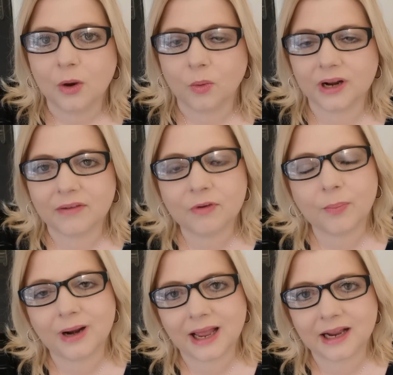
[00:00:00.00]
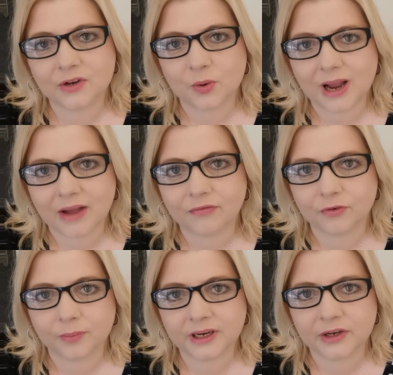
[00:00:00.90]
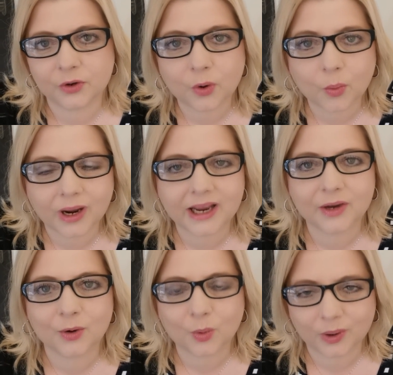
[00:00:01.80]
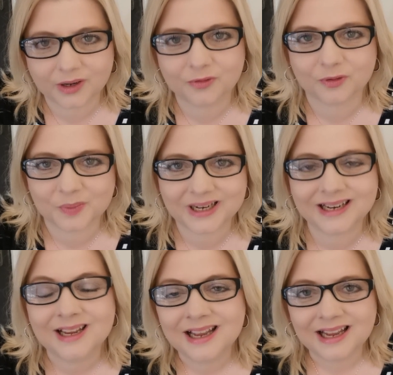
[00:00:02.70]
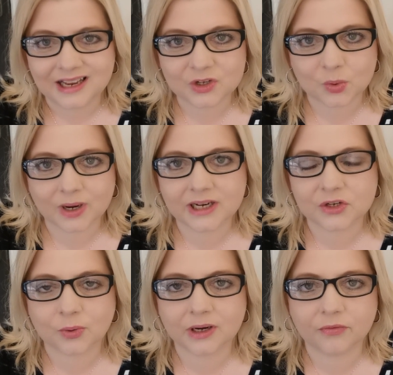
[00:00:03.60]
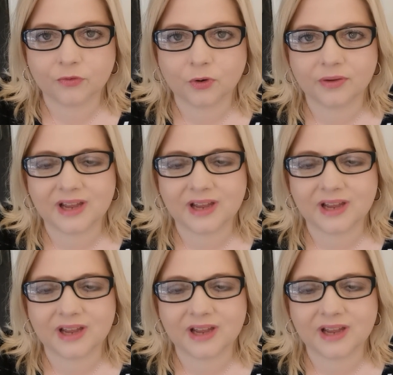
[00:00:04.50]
whatever plan you have for me, your way, your will for me in 2024,